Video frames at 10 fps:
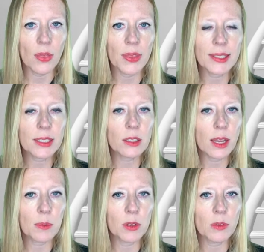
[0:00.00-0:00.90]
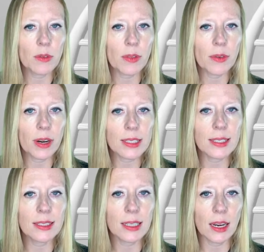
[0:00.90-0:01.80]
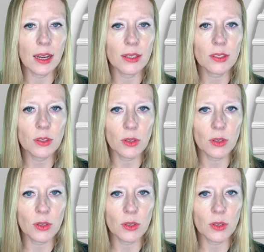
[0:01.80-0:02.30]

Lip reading: These are labeled with fluorescent dyes so